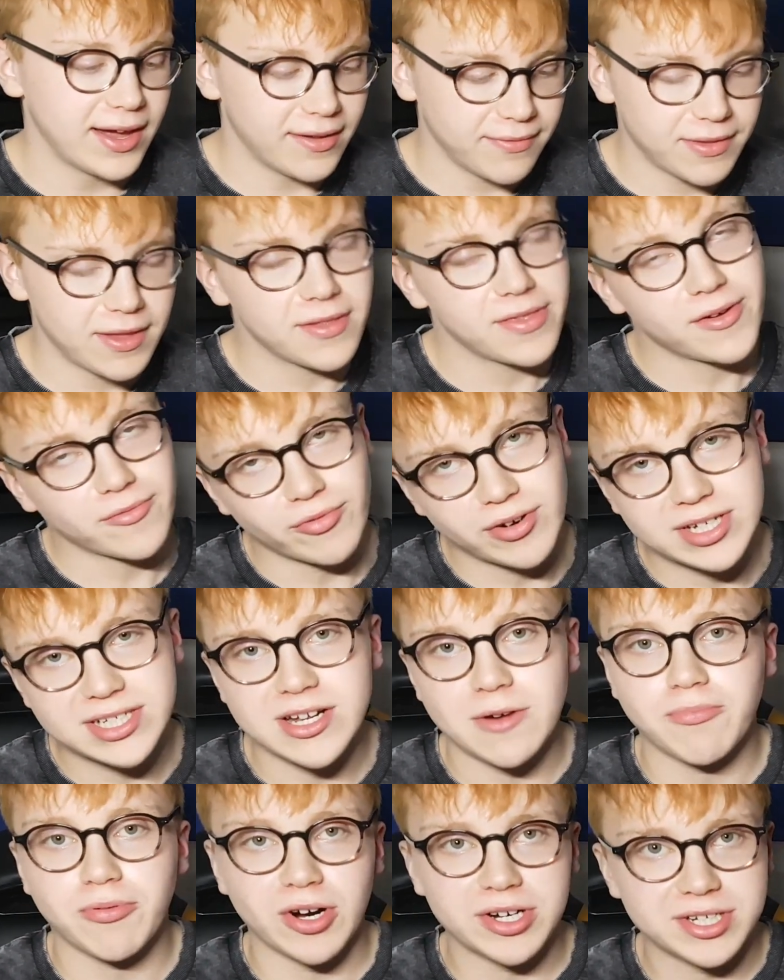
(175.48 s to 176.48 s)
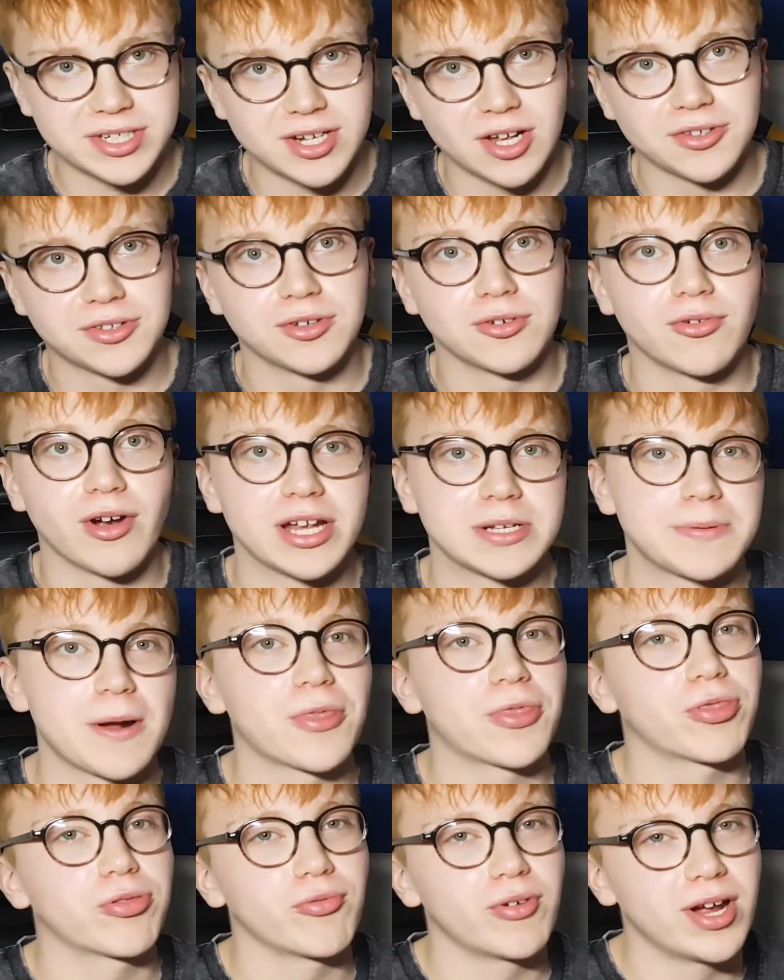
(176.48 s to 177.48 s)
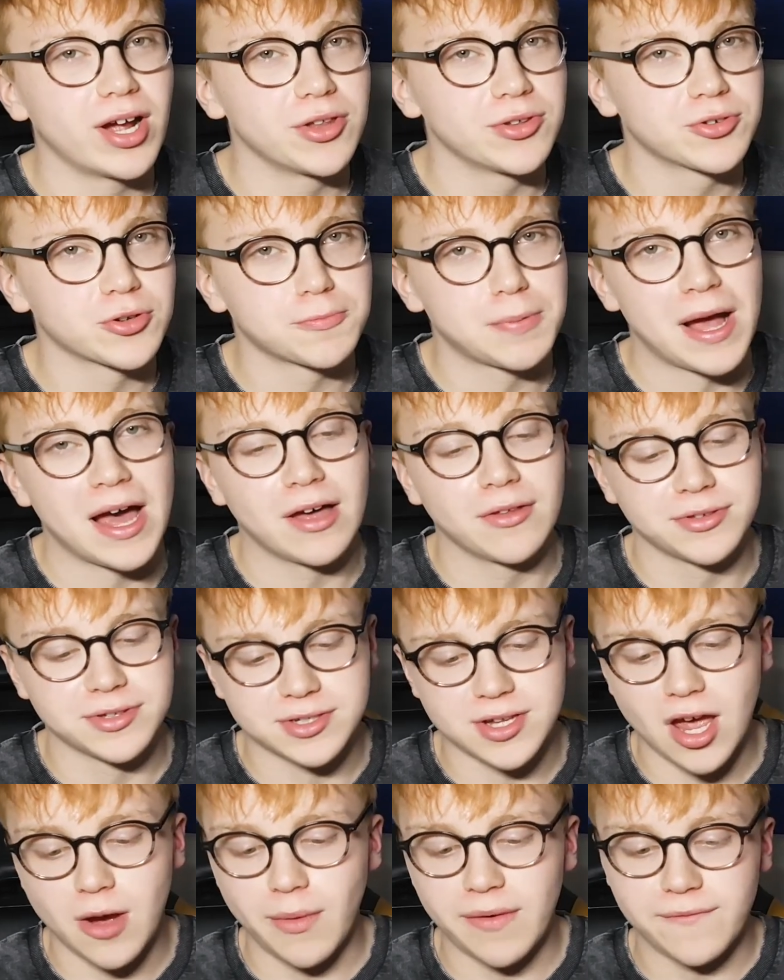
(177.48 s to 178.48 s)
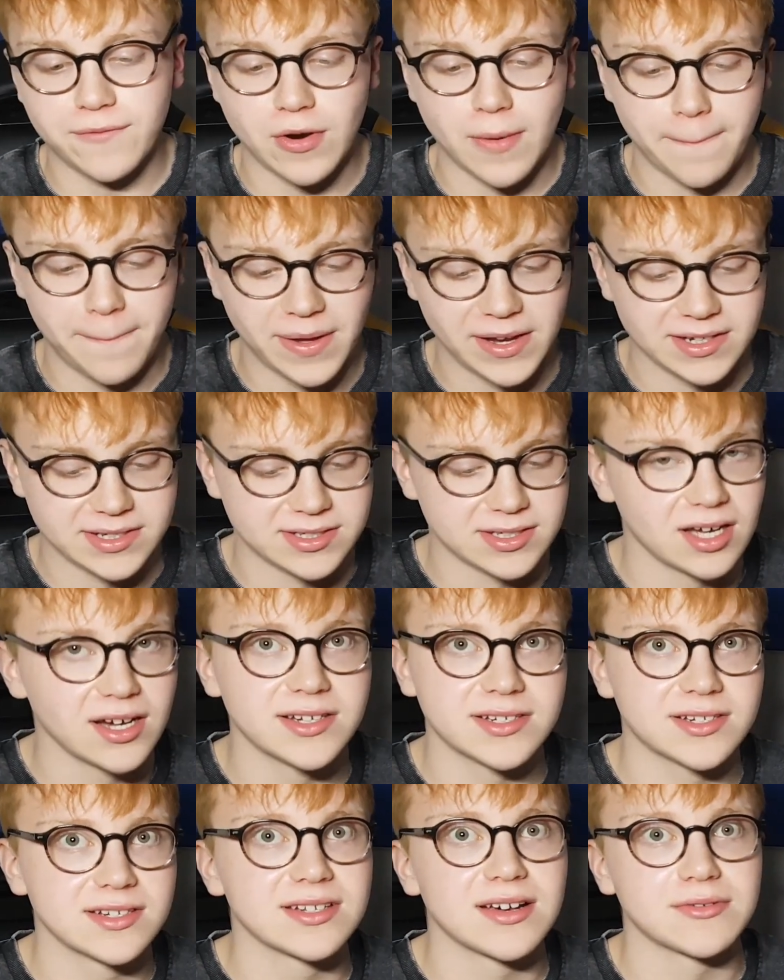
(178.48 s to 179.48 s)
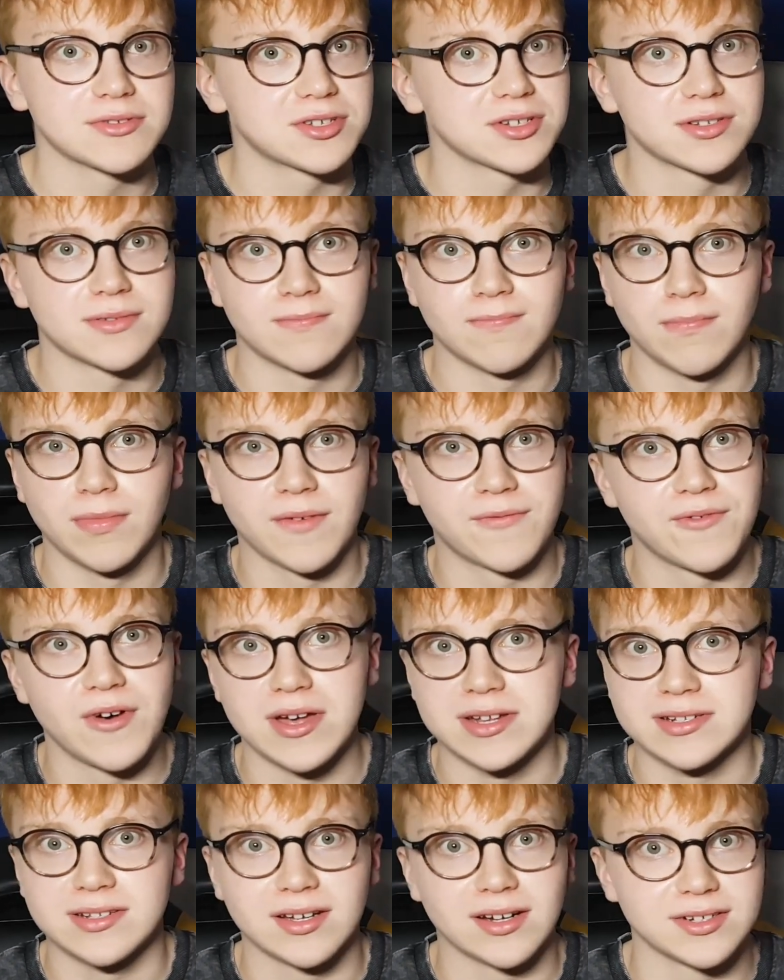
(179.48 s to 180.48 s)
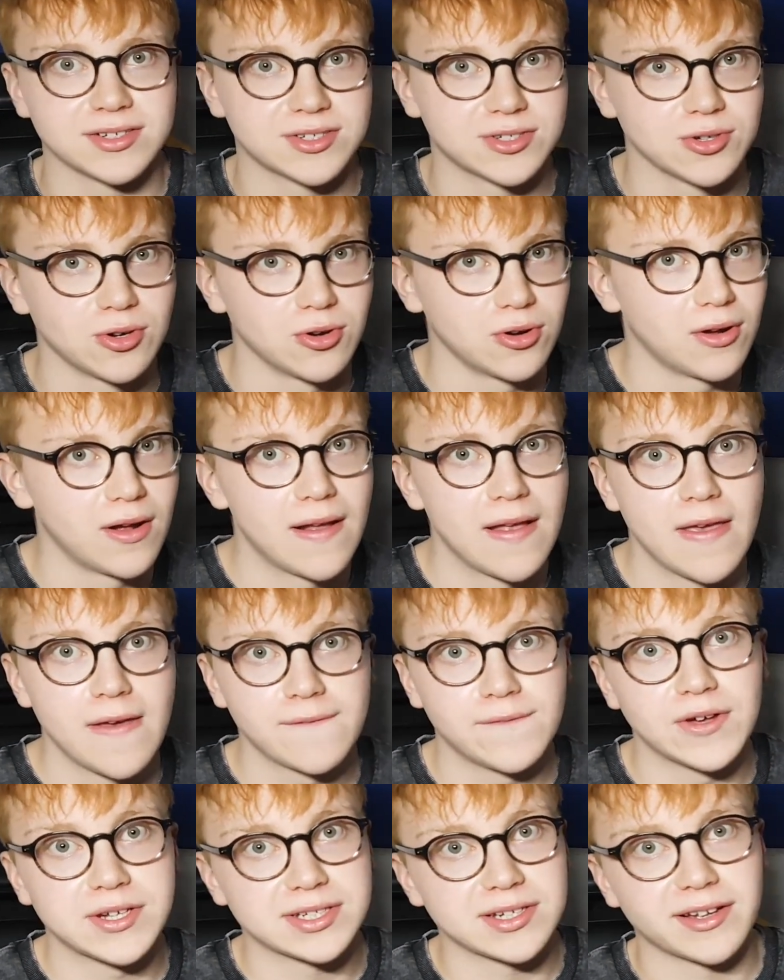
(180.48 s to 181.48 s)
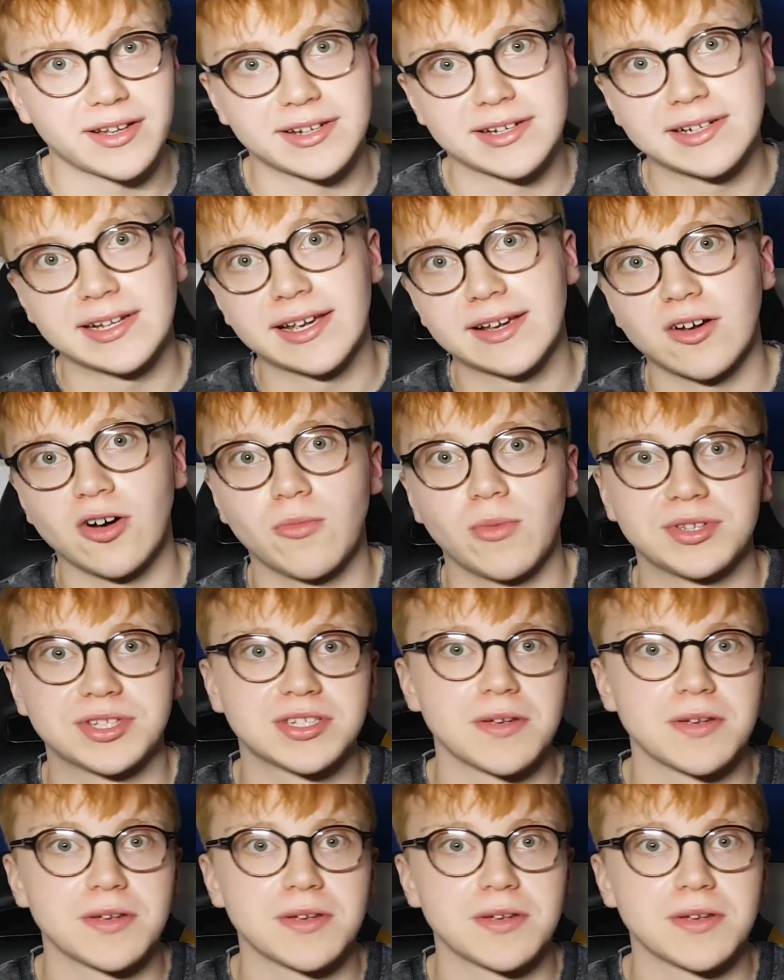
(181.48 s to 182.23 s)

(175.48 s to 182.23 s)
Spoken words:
The resale prices aren't too great, it's about £300. I went for a bigger size because that was just the first thing I saw, first thing I could click on when